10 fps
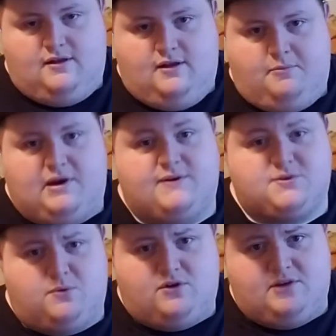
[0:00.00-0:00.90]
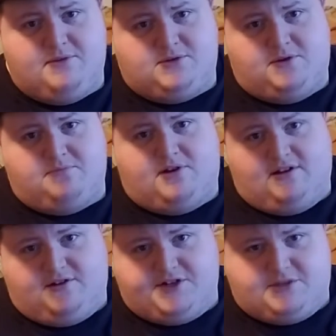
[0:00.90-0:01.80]
But I was warring between putting
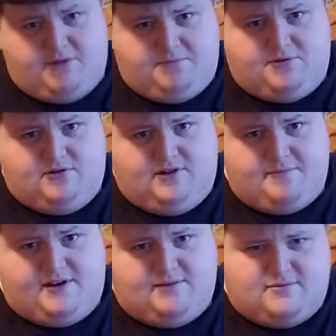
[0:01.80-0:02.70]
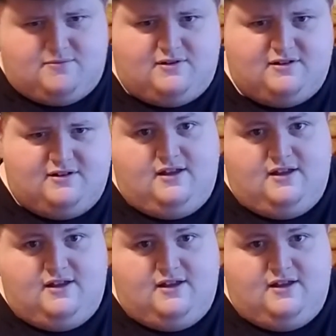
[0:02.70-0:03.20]
Curse of the Black Pearl at my number one,